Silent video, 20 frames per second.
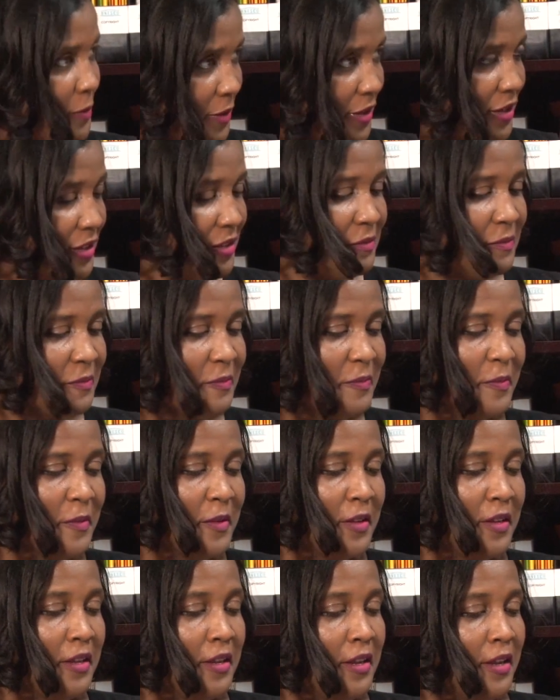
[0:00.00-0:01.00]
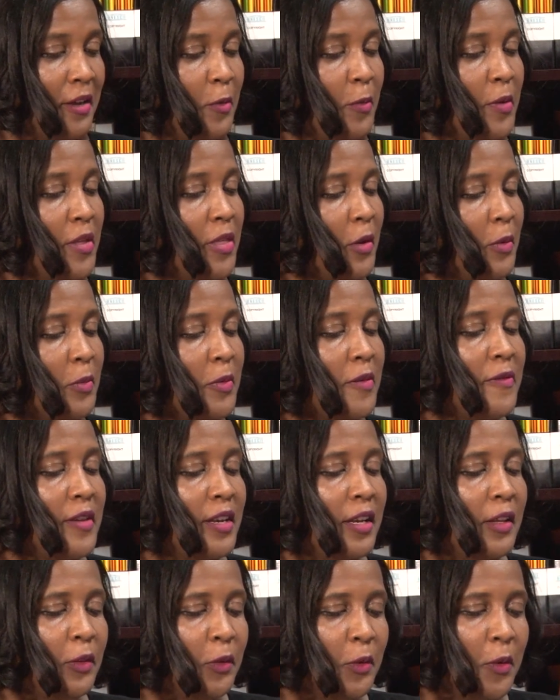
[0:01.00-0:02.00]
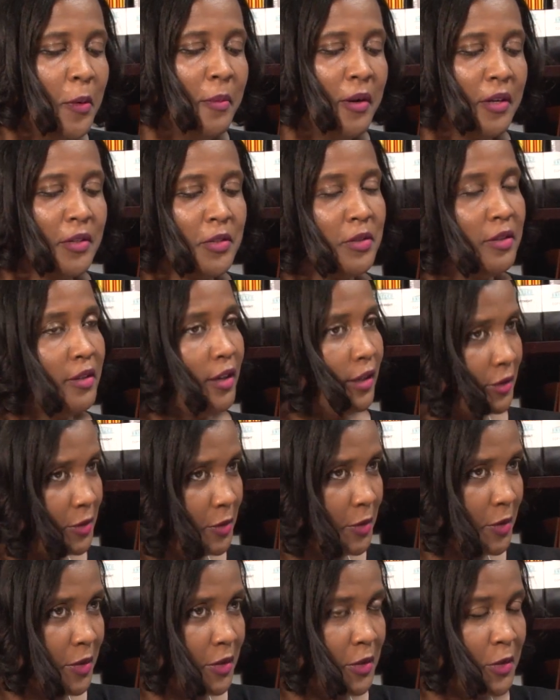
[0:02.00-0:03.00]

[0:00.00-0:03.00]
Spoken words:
Right. Without revealing too much, Dr.